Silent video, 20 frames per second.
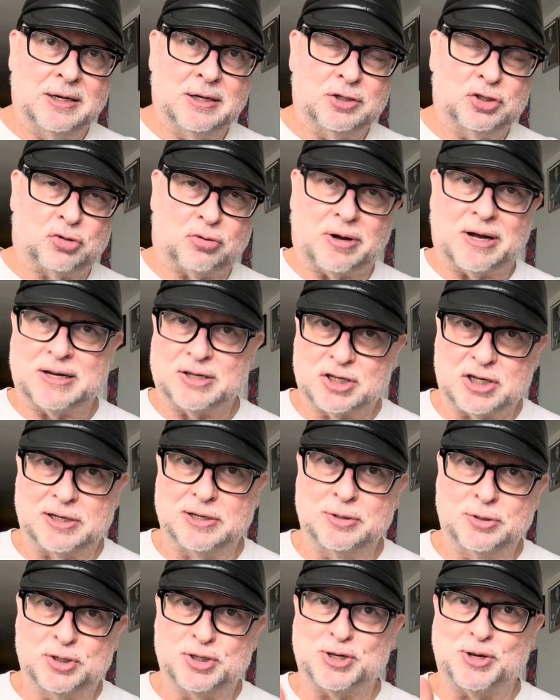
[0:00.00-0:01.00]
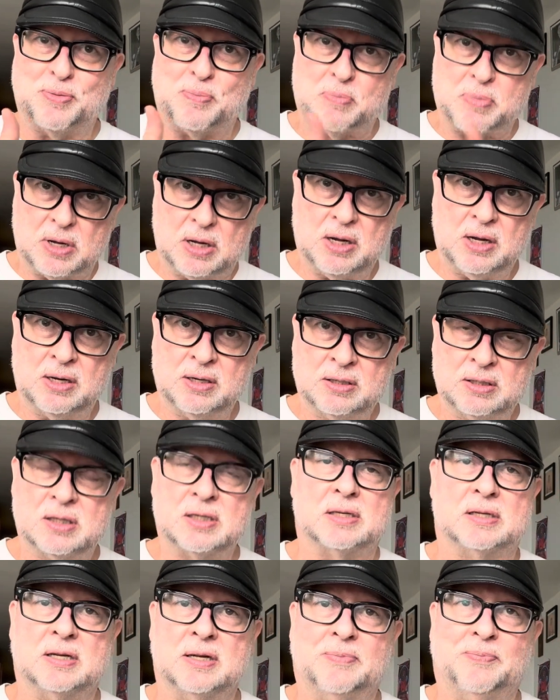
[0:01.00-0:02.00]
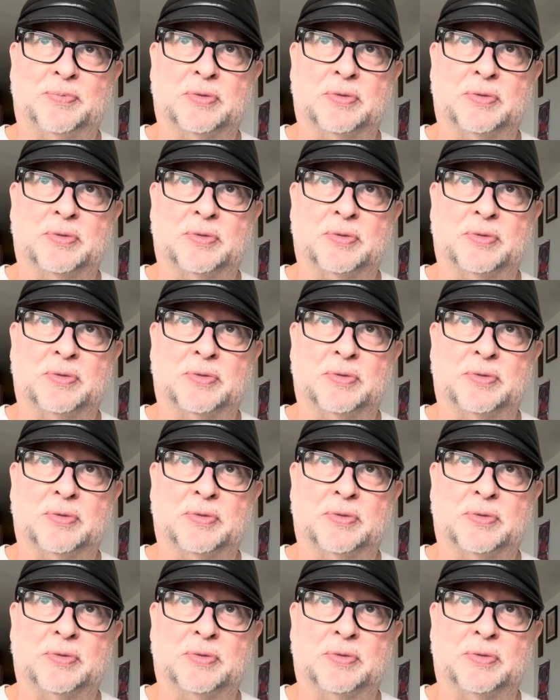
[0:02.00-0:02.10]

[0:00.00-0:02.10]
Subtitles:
Translucent means